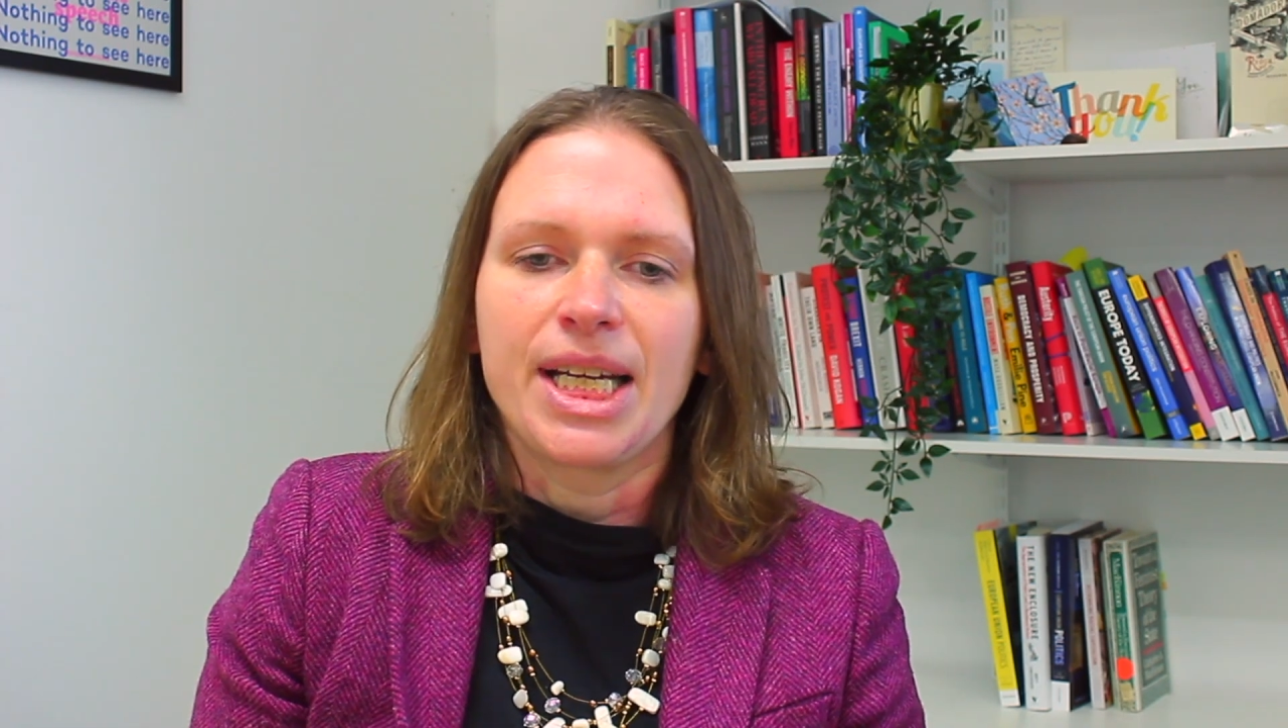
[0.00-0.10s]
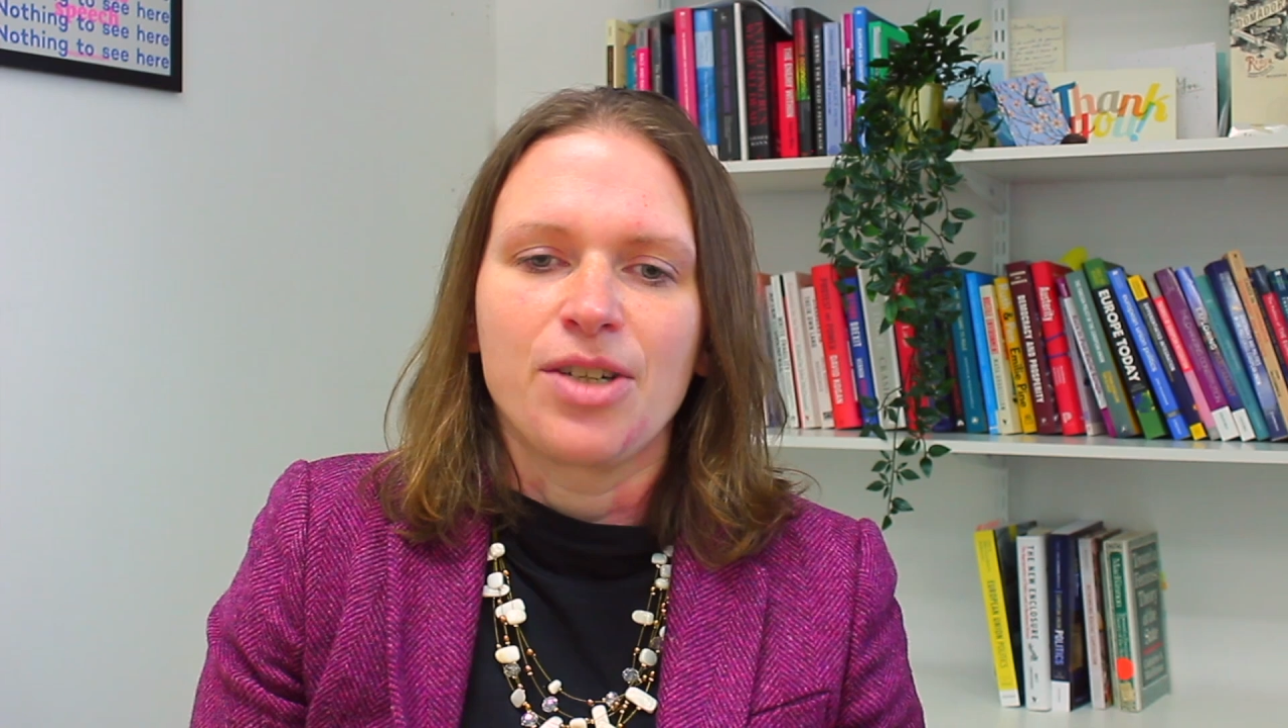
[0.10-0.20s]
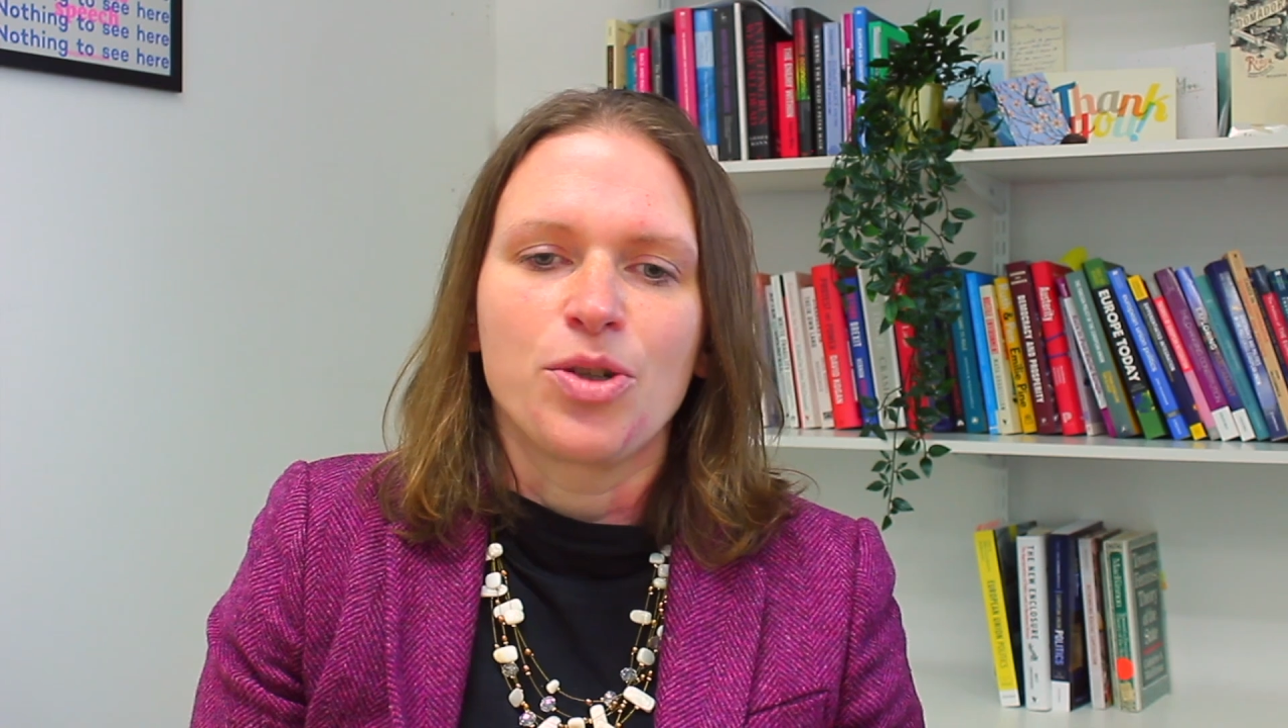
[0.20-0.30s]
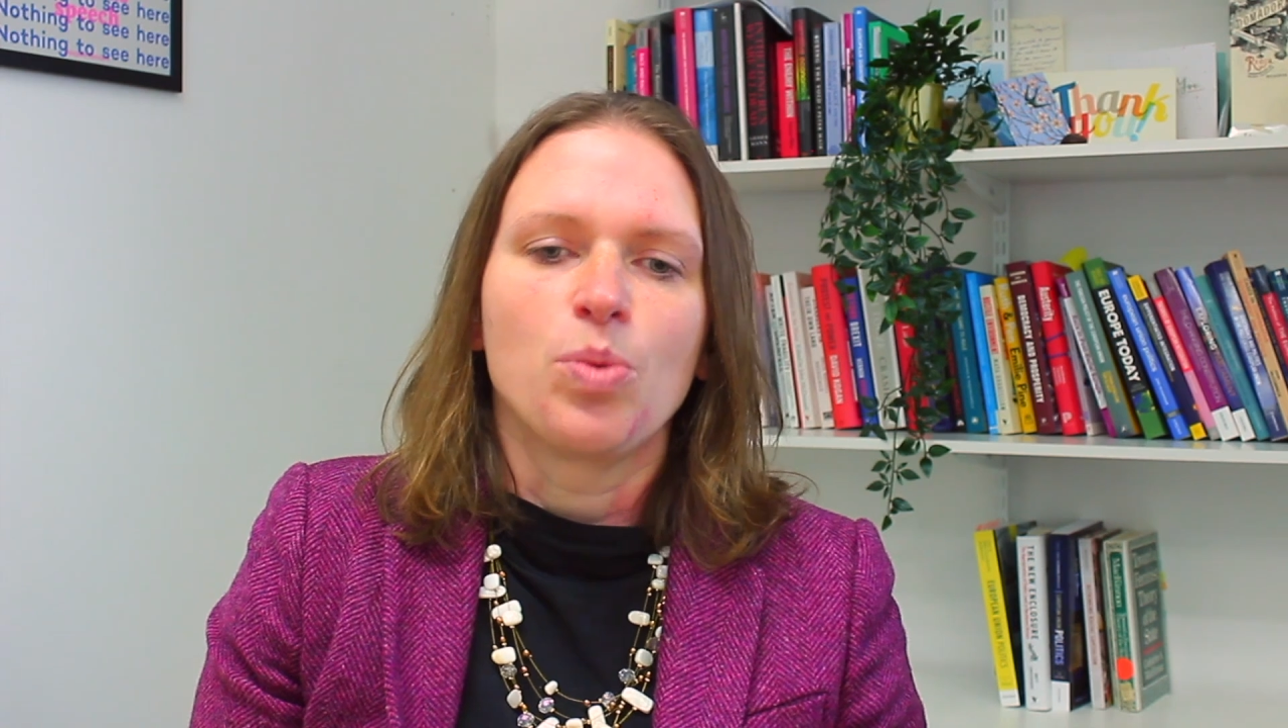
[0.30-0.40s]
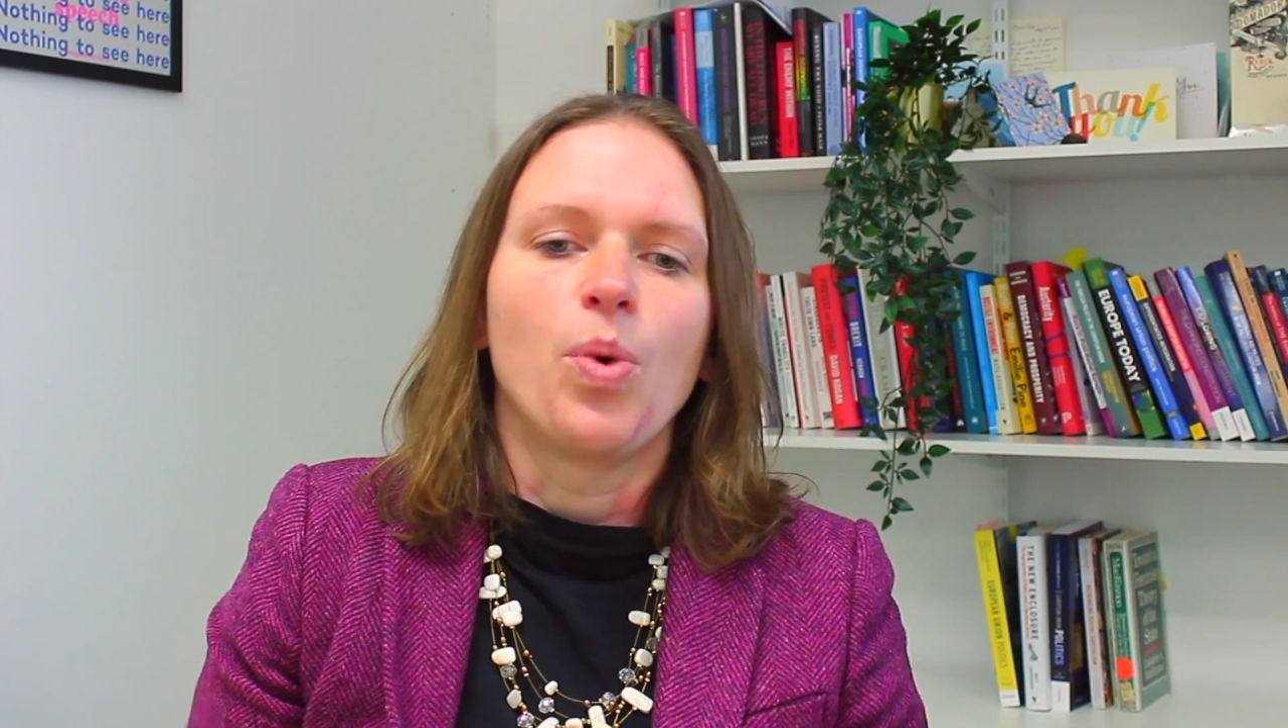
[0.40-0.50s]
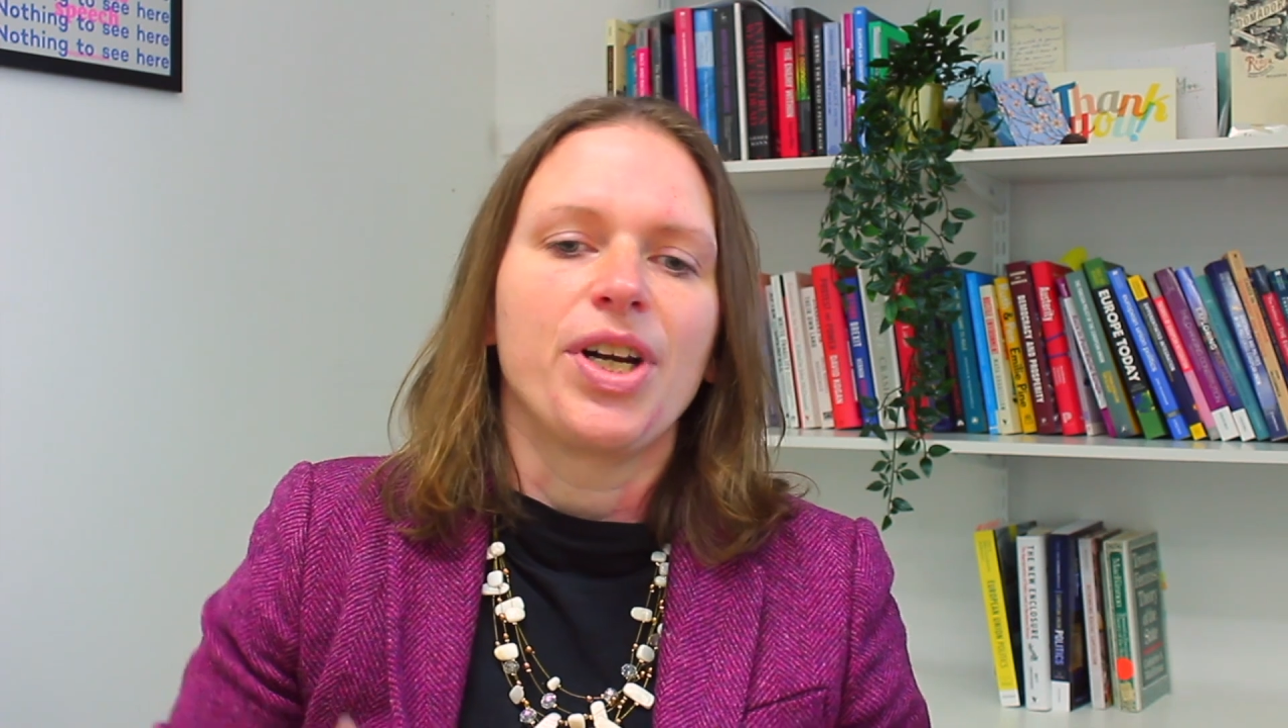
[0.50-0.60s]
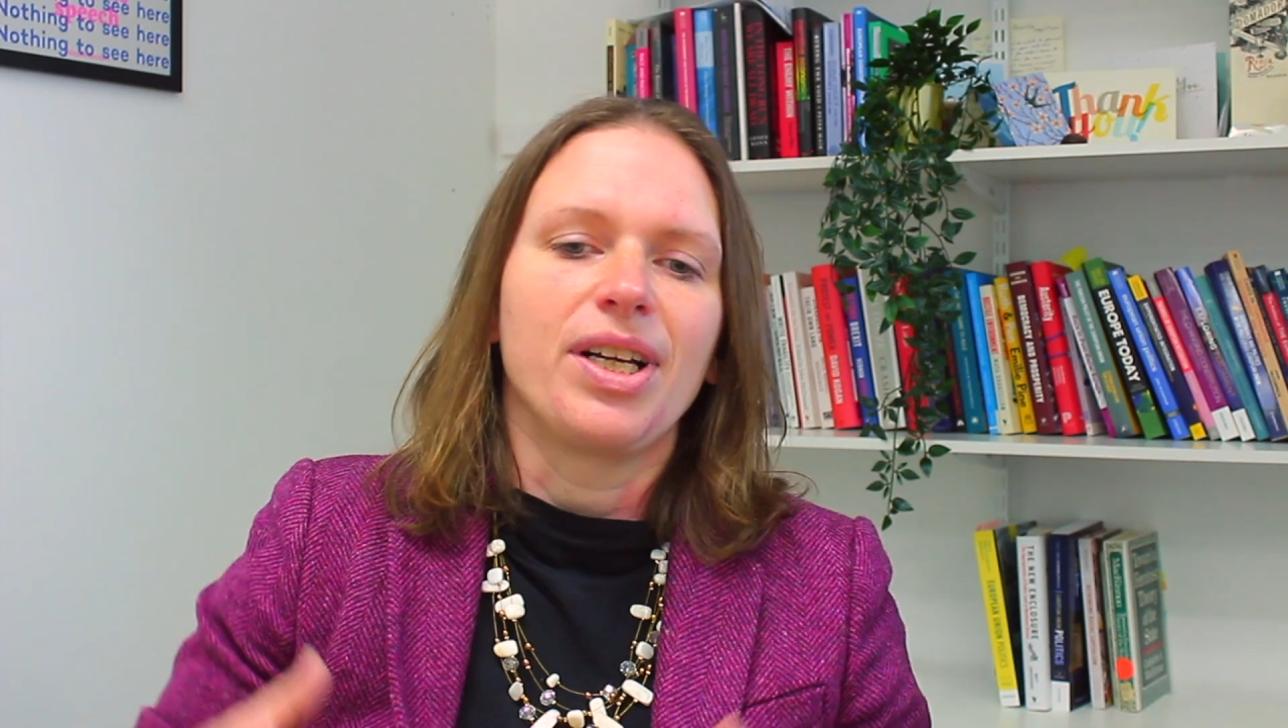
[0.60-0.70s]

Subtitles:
into what